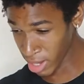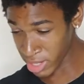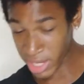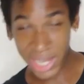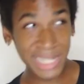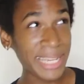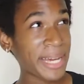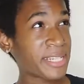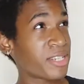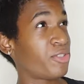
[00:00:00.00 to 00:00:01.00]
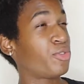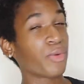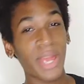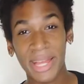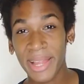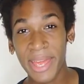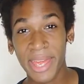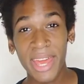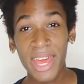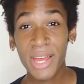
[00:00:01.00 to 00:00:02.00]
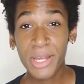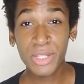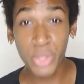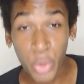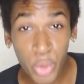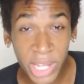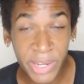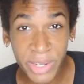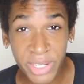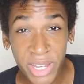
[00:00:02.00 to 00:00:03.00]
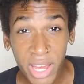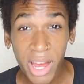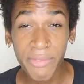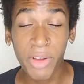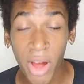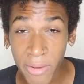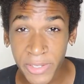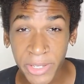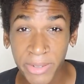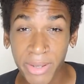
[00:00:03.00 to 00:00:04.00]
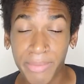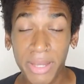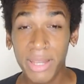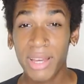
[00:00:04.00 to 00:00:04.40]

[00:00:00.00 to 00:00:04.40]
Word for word: It tastes like I just drank like two liters of cough syrup.